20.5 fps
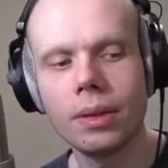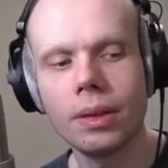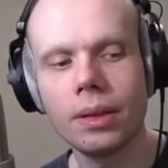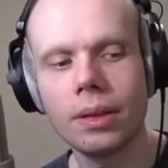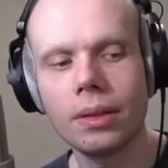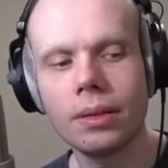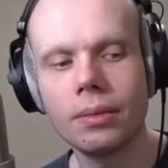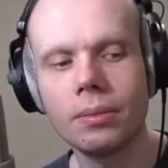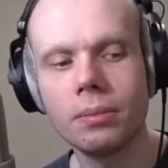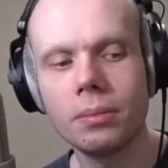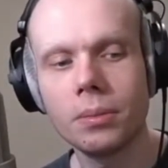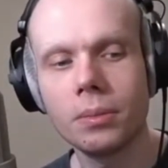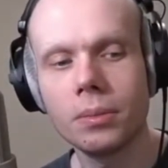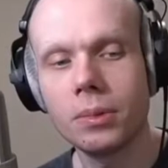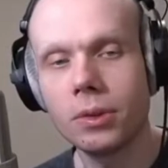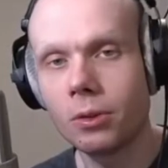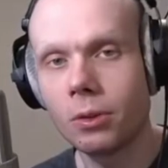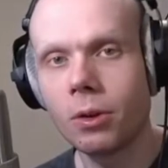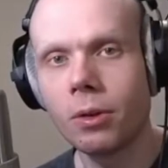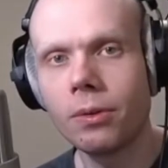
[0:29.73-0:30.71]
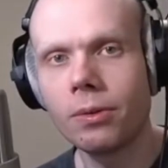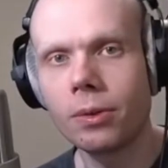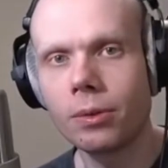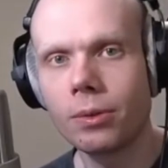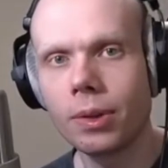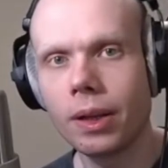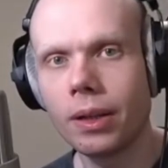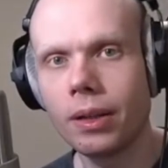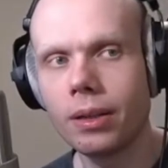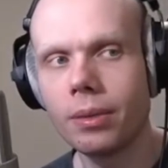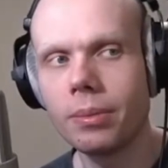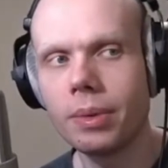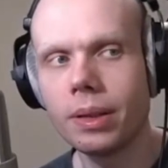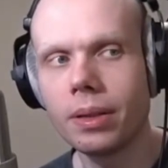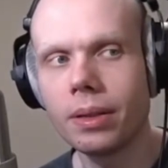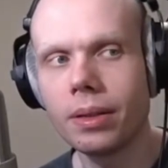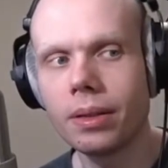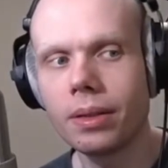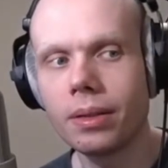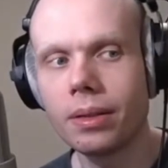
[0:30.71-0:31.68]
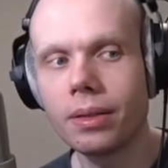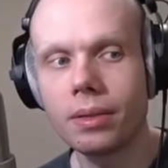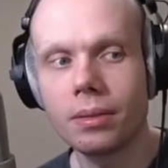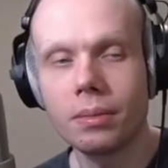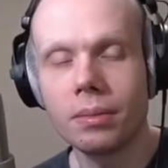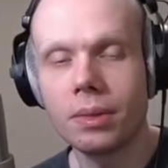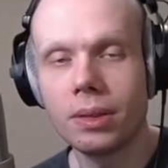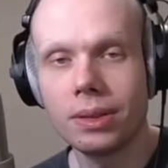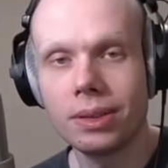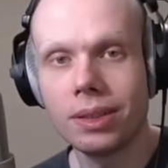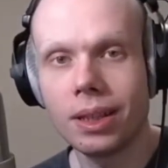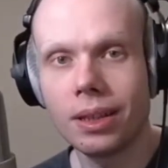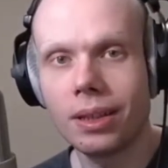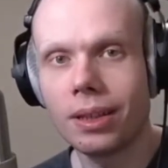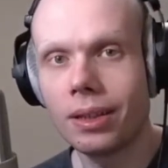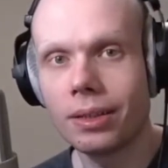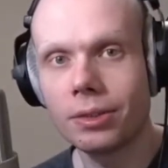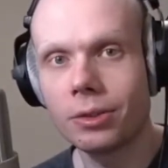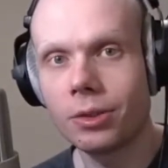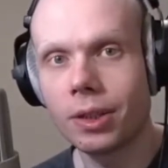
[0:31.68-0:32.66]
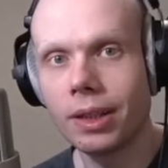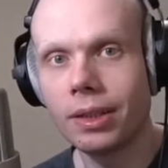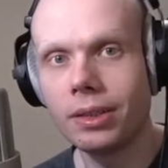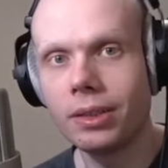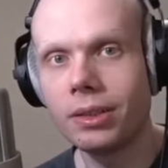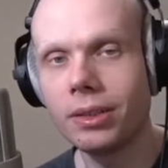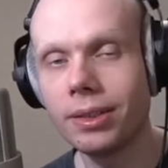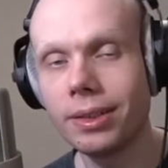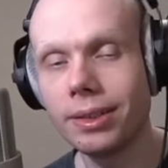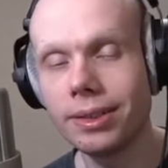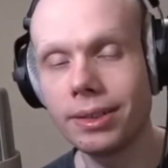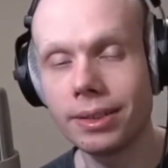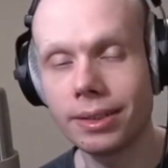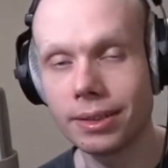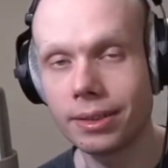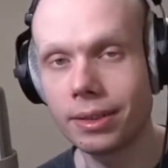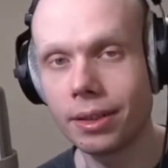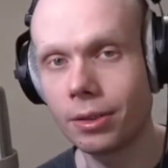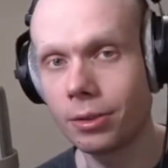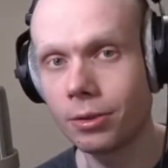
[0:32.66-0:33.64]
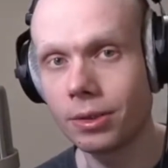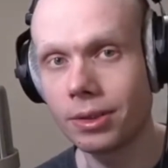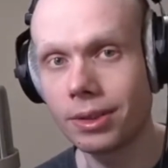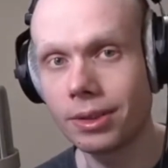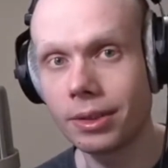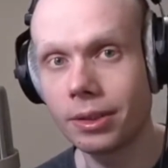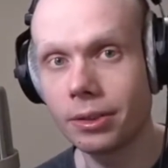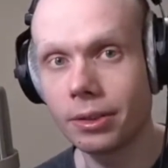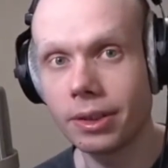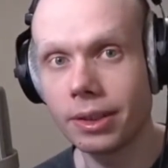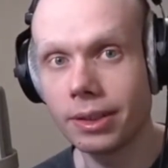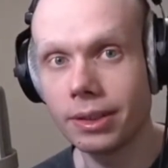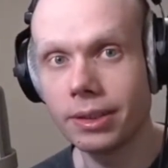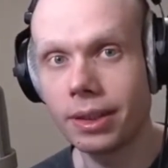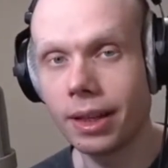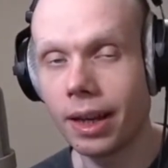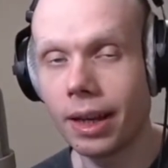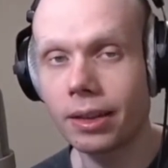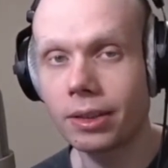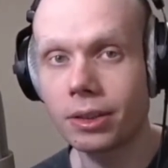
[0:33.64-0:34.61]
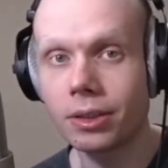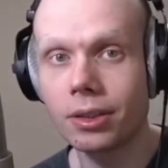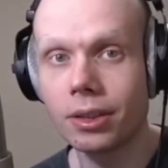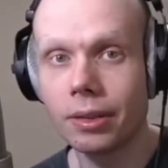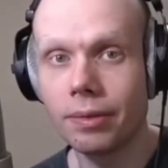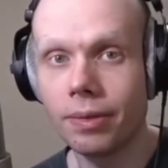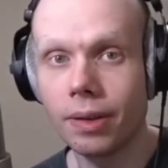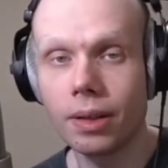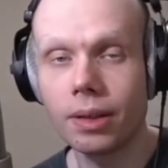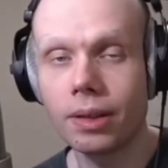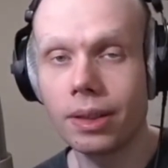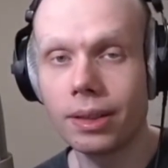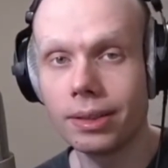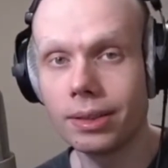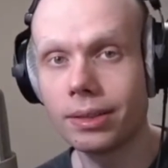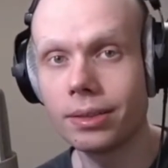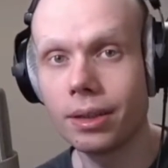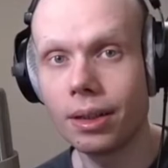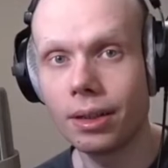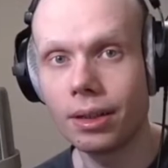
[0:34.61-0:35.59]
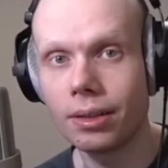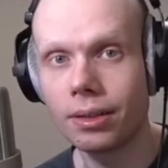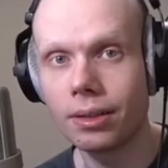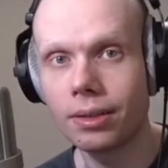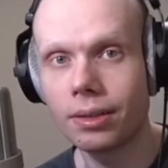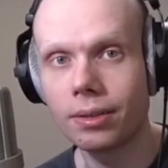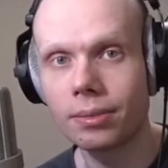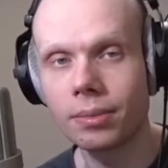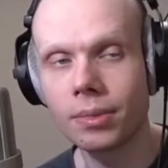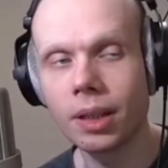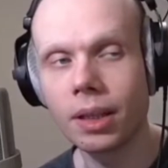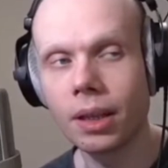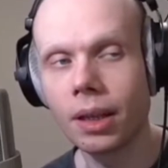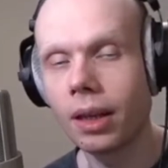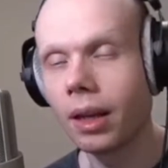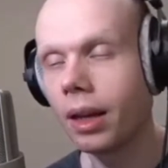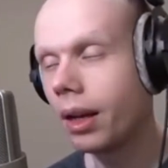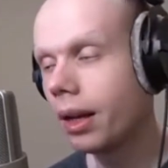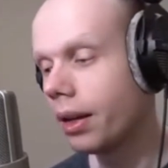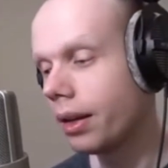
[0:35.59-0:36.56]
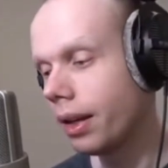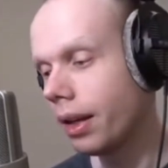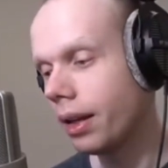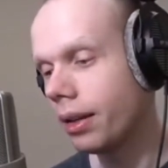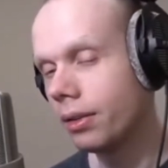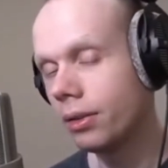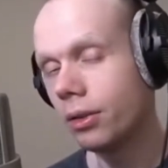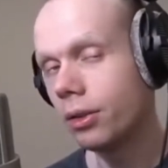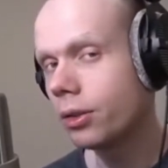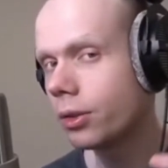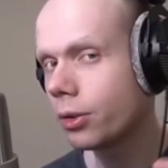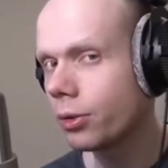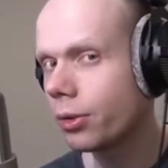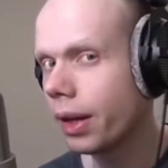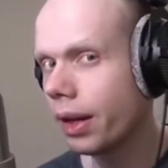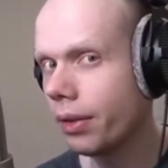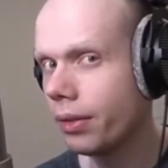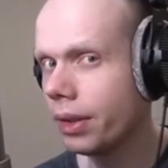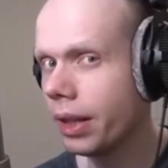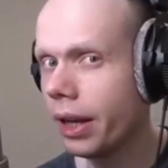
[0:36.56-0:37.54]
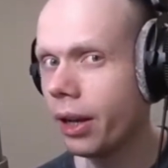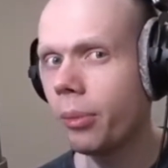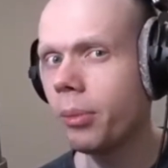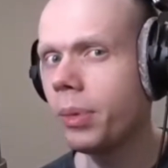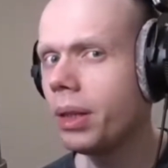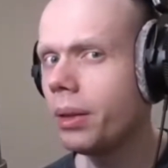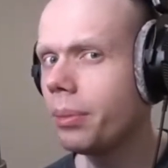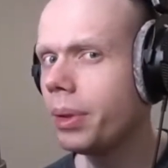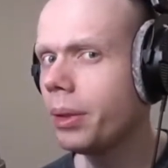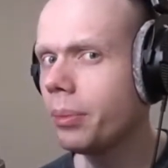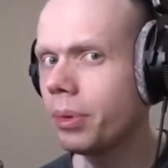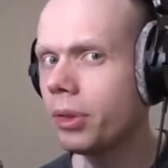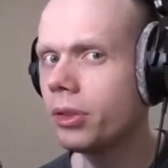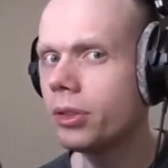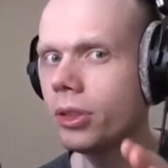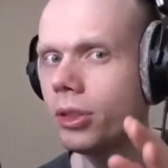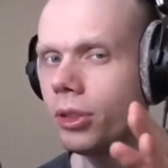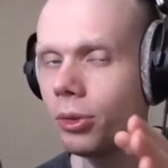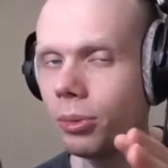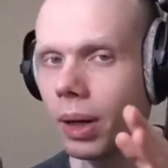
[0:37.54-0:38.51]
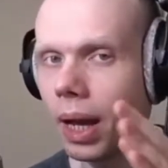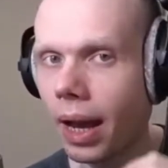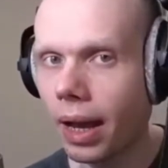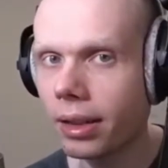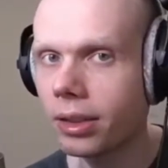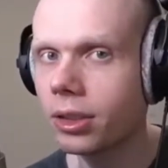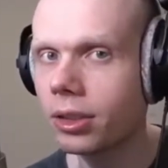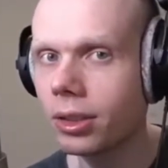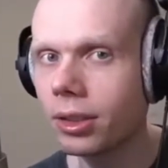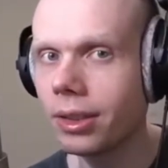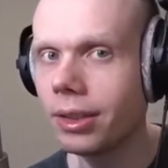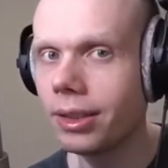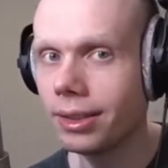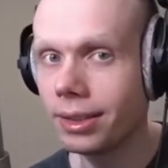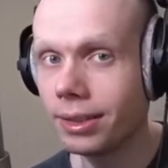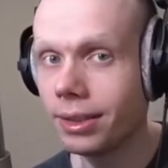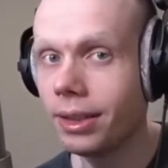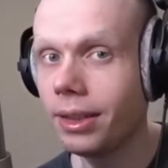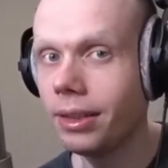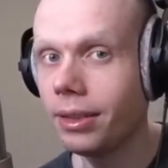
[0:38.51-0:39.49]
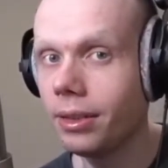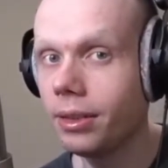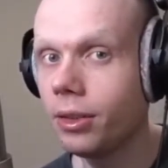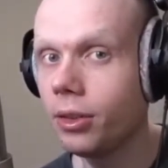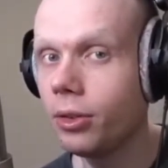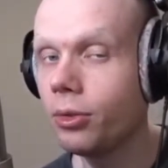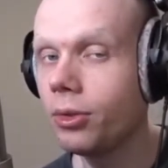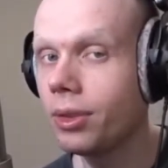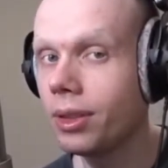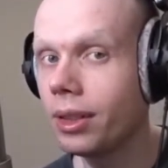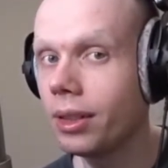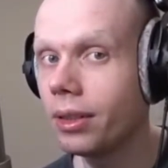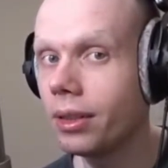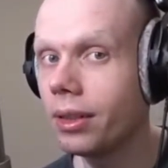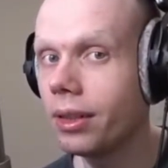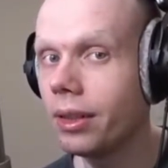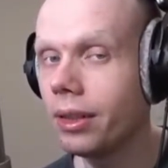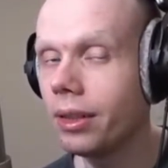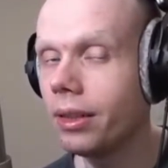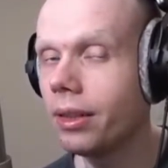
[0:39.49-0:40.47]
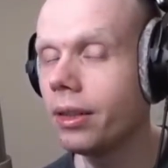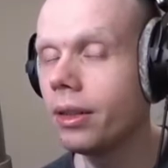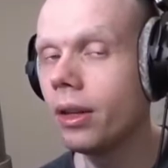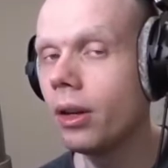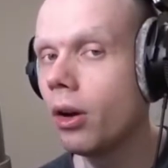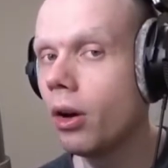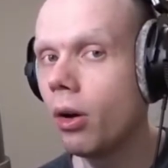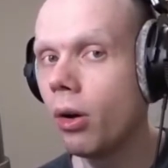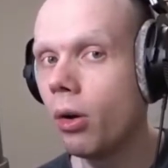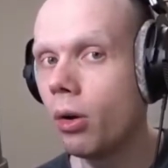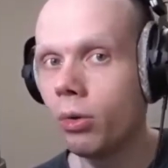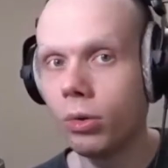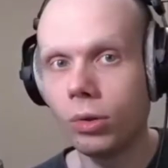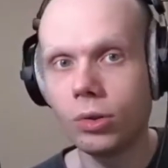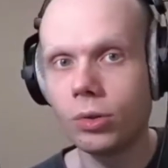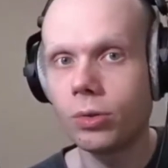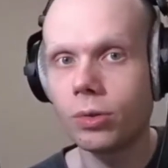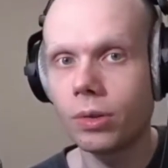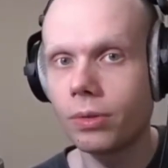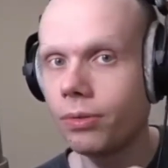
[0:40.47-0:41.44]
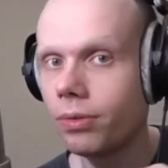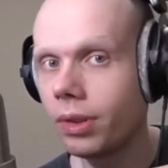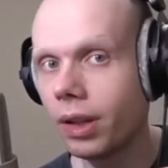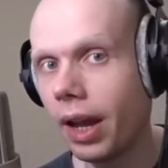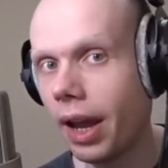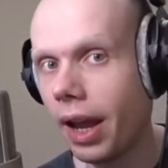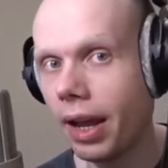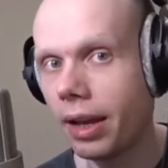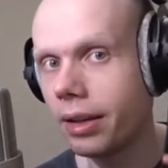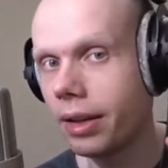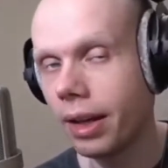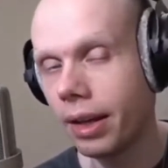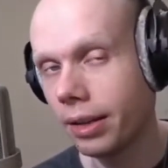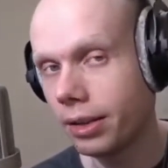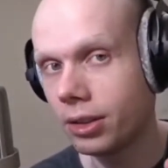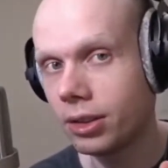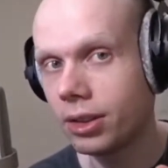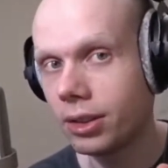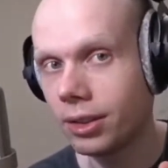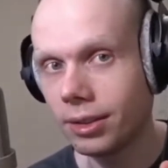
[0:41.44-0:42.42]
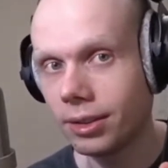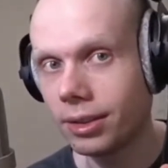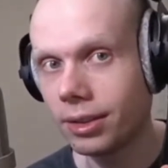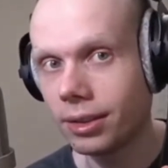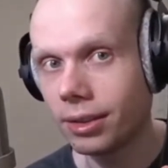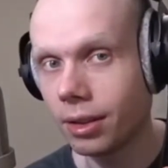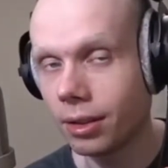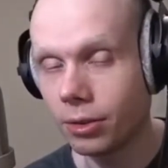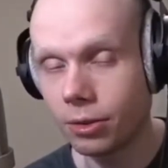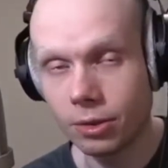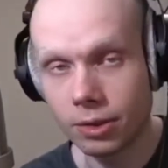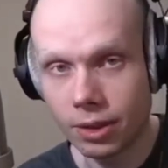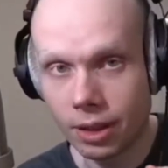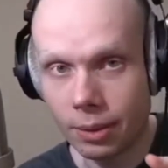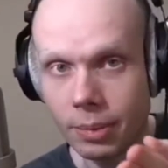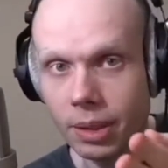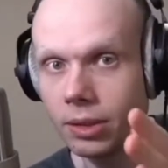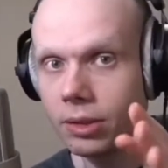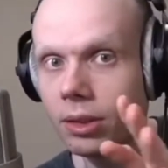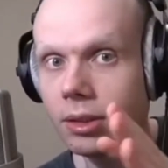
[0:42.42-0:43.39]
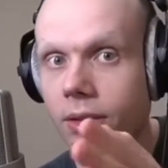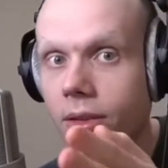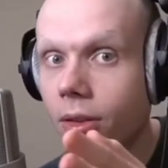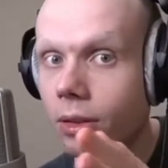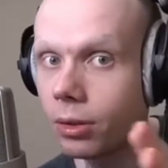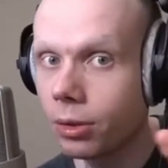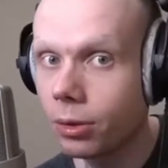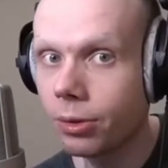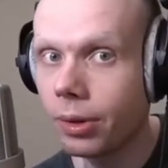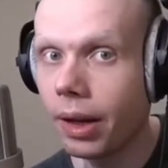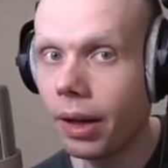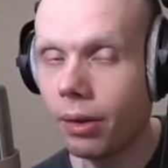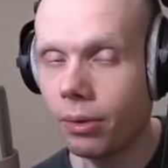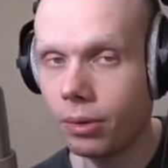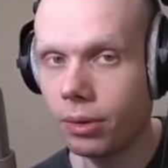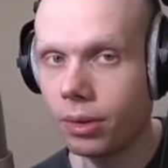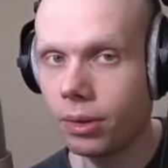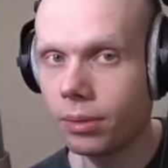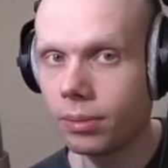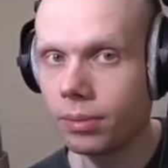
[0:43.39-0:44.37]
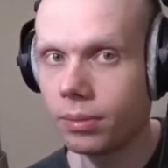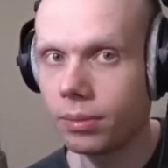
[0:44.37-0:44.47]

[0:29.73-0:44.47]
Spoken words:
And they're overrated because the Sennheiser HD600 series actually fucking sucks. Again, look around. How many people do you actually see using the ultra flat HD600s? I mean, just look around.